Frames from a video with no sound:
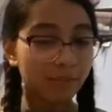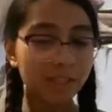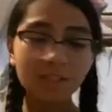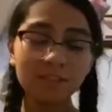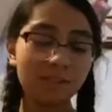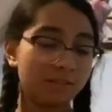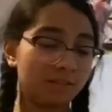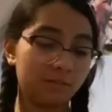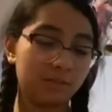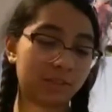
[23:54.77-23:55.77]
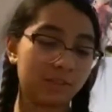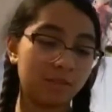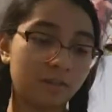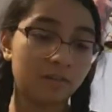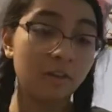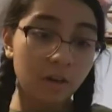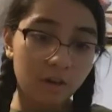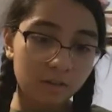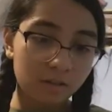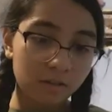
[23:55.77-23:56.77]
It's just super cute.
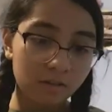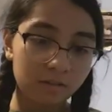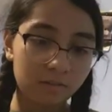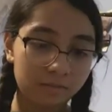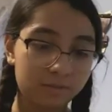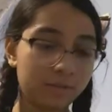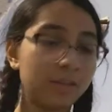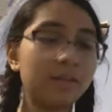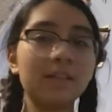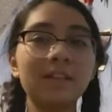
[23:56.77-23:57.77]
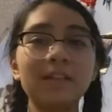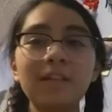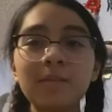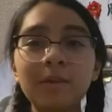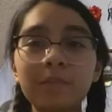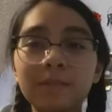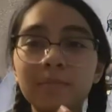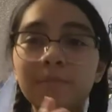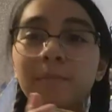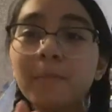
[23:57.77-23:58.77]
Oh, and popped up.
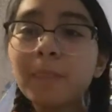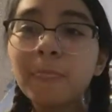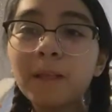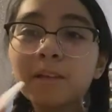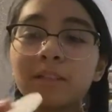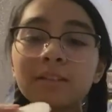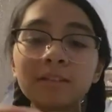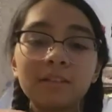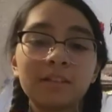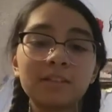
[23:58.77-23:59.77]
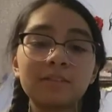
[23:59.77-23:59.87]
And it has,